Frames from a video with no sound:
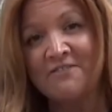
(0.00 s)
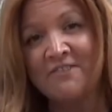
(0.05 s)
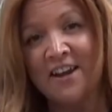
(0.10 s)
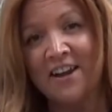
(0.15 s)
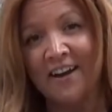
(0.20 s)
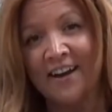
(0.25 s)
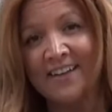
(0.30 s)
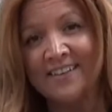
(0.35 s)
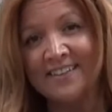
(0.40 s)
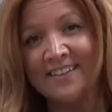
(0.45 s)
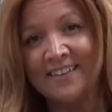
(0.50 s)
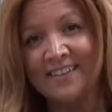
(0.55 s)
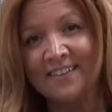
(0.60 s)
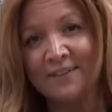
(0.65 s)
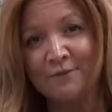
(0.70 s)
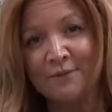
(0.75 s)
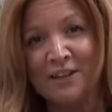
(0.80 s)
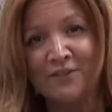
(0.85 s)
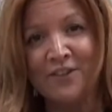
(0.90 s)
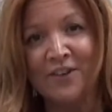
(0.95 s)
great ideas
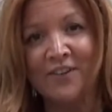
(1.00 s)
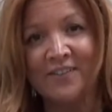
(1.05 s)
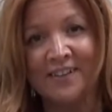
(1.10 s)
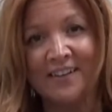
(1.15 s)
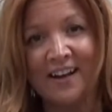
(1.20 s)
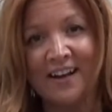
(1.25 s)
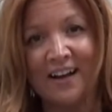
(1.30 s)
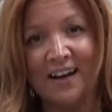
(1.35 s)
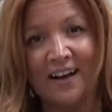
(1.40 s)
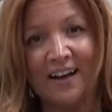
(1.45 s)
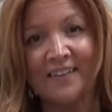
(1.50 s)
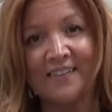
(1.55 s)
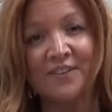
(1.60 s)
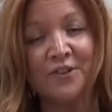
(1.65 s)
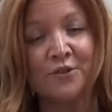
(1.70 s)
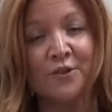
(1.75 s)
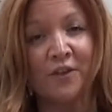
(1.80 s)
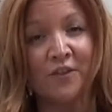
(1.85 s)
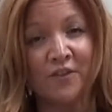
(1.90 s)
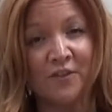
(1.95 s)
that we've used in class
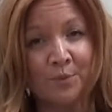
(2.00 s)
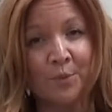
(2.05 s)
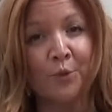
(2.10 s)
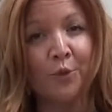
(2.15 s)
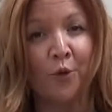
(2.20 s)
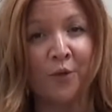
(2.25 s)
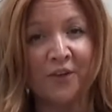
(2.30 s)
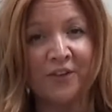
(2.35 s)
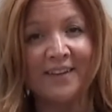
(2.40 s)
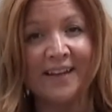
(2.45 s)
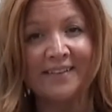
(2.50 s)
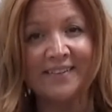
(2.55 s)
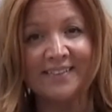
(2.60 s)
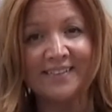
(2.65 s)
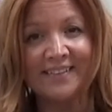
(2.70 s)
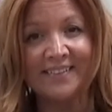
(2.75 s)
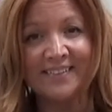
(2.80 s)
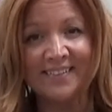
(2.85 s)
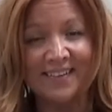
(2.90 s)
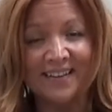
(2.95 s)
to explore the
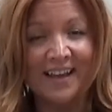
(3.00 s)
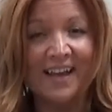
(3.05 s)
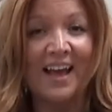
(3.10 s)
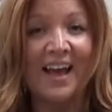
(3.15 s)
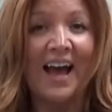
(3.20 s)
senses